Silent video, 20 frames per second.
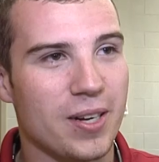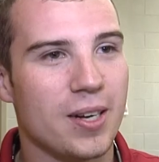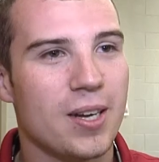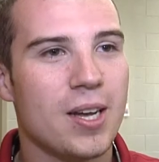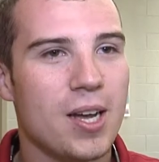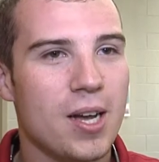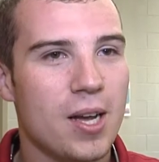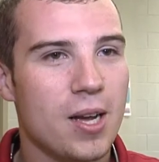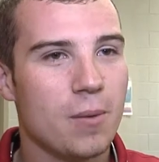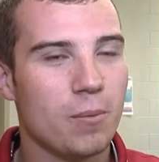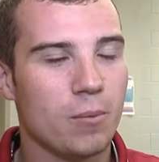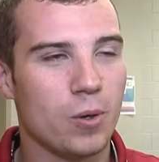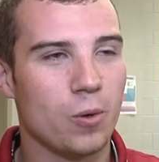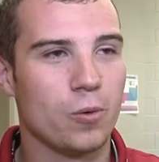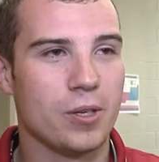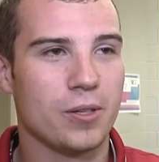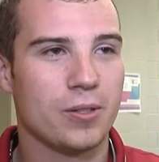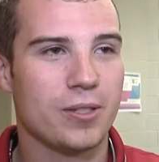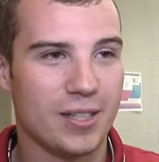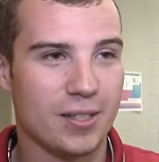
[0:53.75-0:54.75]
it. But when
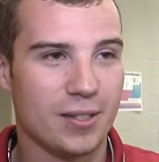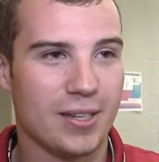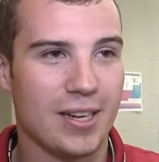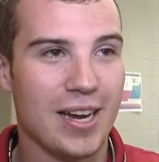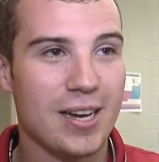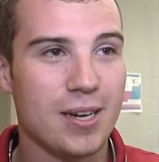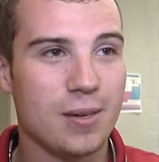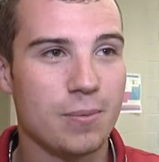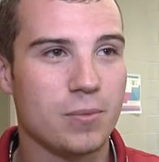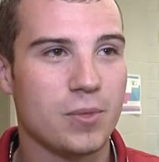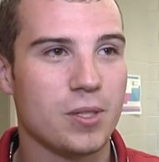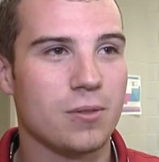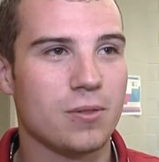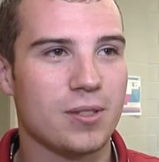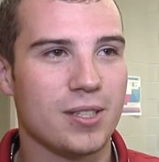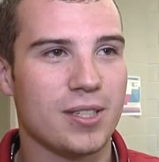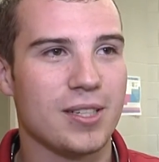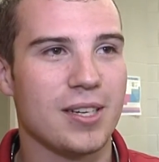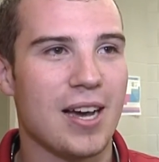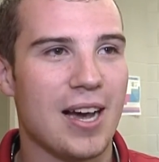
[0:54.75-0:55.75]
you take the camp, you
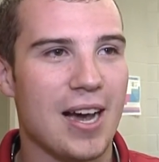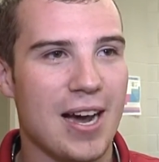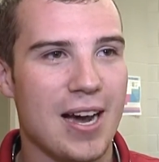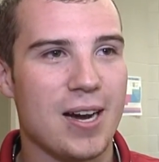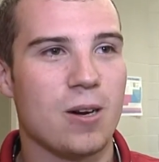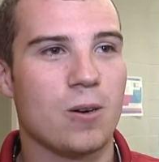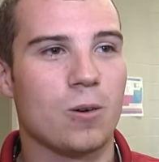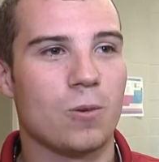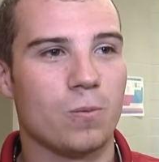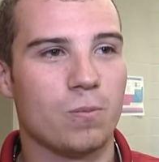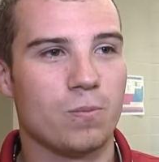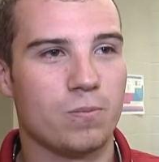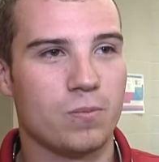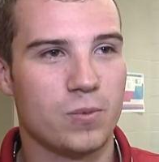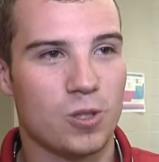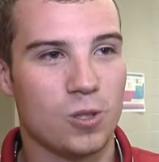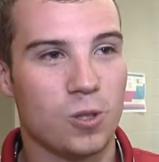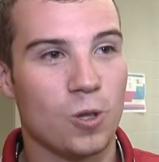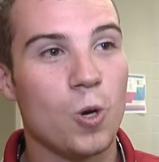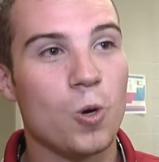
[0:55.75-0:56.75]
see how
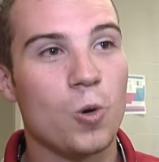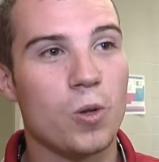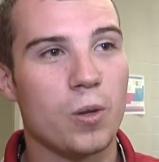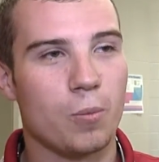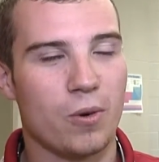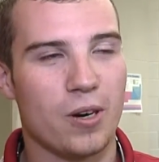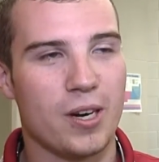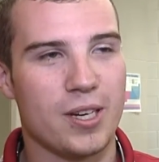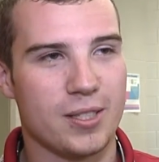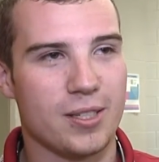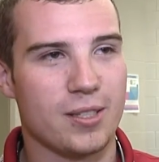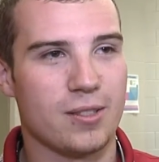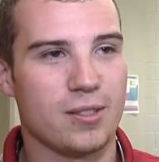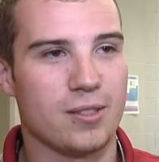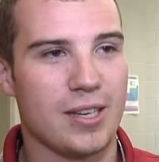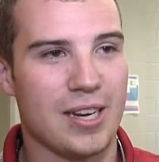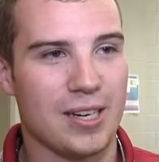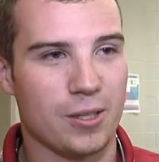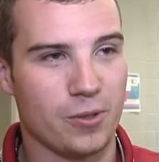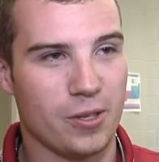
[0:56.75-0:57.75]
slow the processes
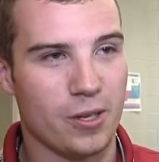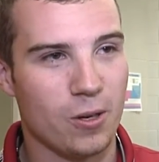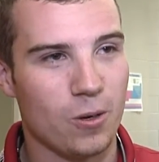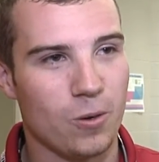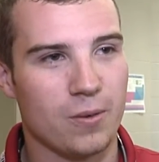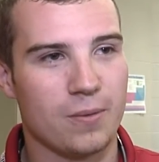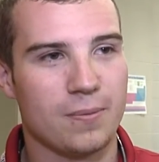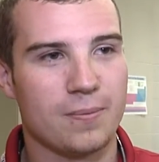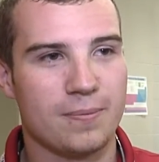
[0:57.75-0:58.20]
actually are.